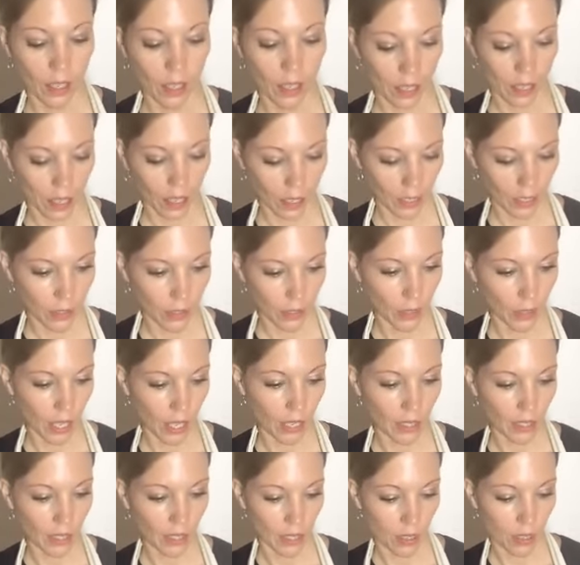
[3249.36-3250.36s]
so
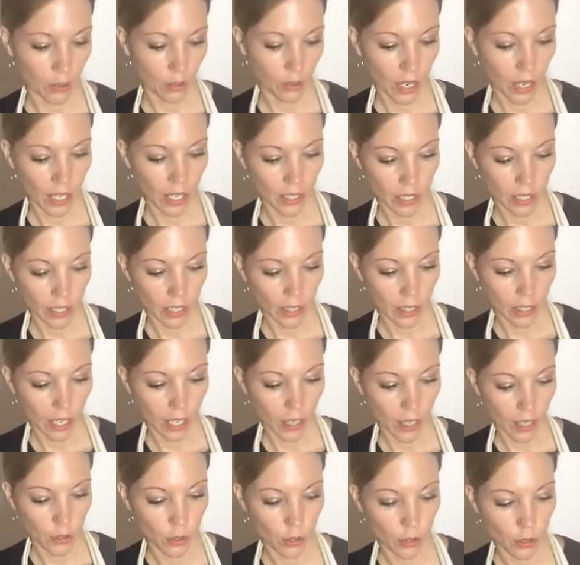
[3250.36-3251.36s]
that's another idea that I
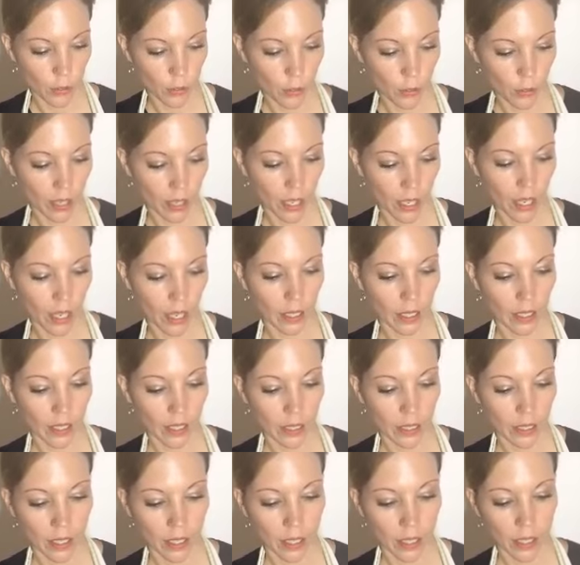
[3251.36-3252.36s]
use with it.
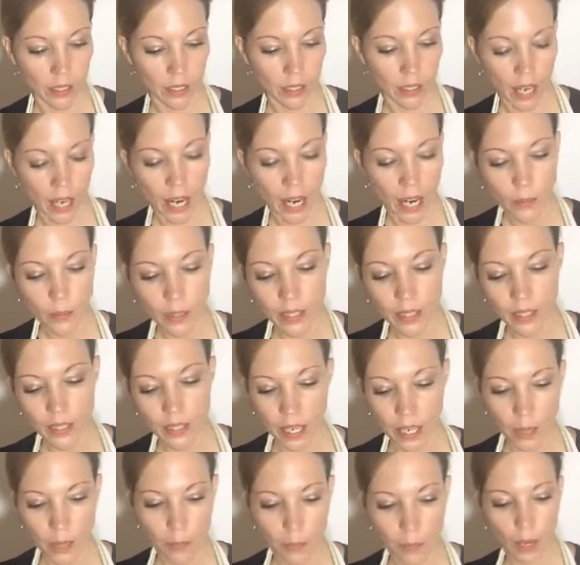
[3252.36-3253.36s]
I would
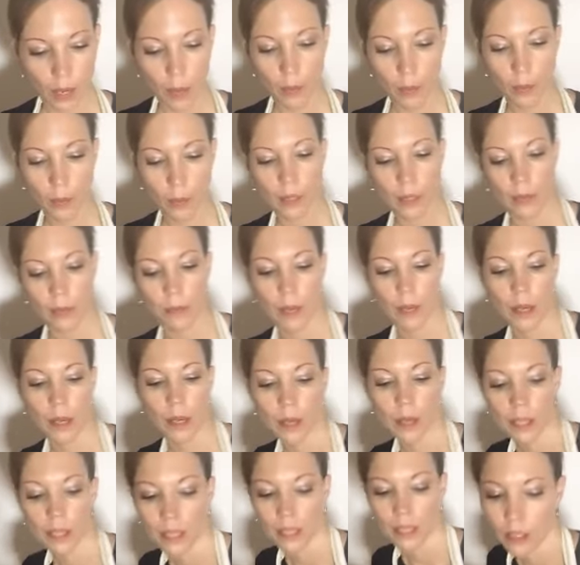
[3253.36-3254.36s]
say probably
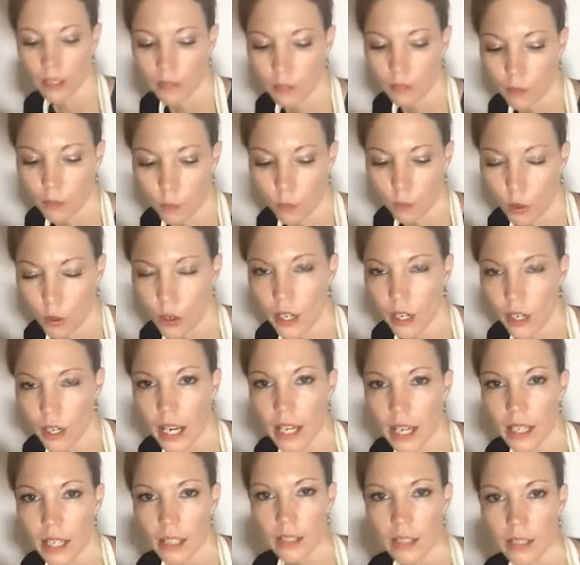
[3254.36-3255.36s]
maybe like four
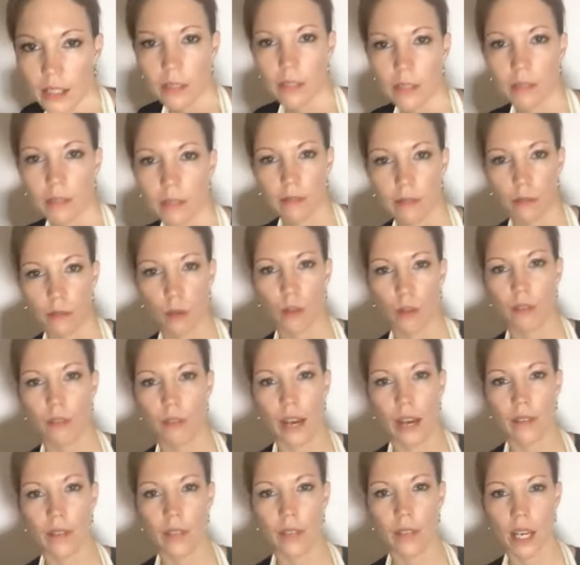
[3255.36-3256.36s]
days, four or
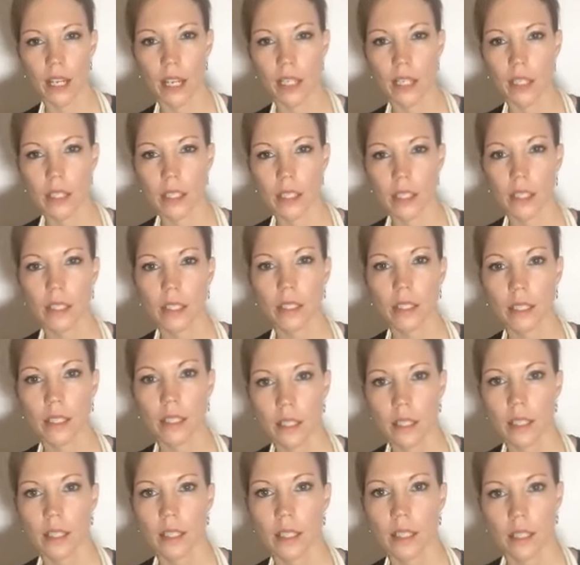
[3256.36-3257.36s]
five days.
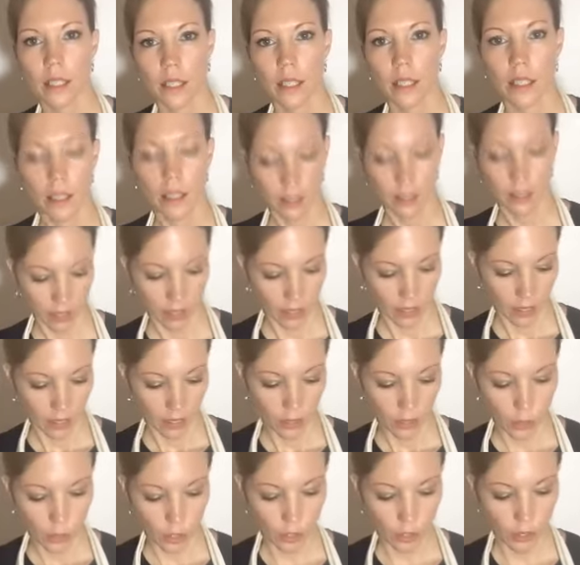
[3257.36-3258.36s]
Cool.
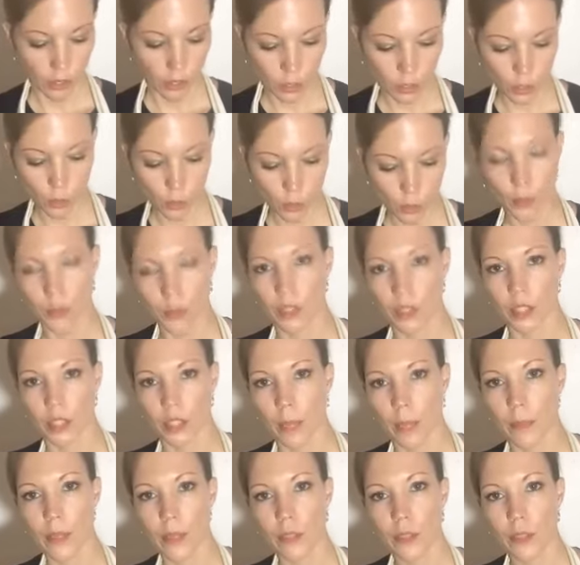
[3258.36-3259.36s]
Just because you put the
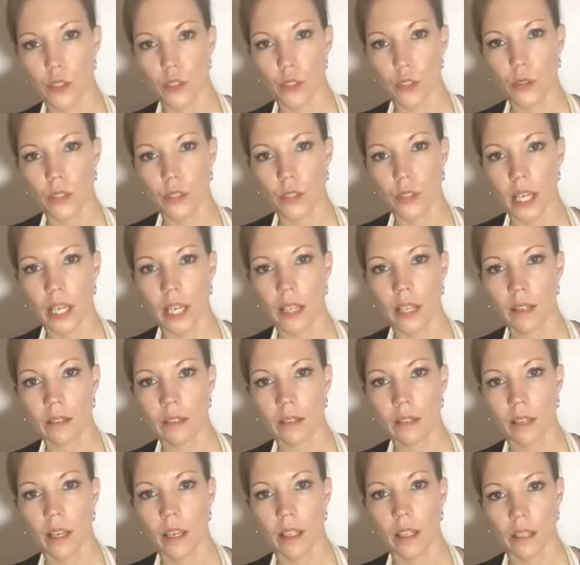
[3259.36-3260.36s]
lemon juice
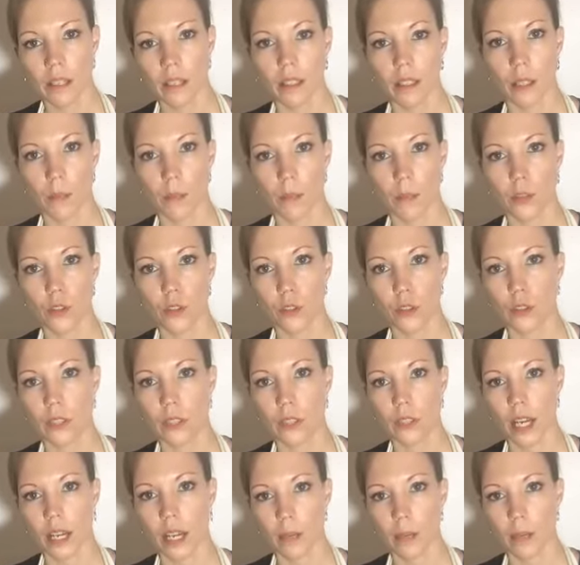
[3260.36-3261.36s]
in and the lemon juice
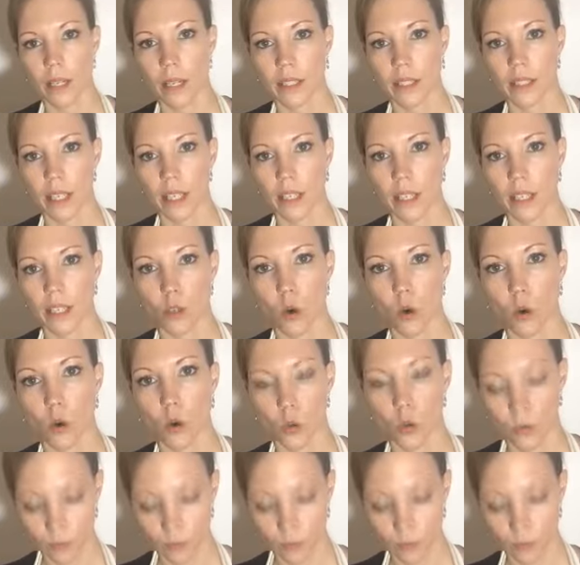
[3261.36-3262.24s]
kind of makes things hold.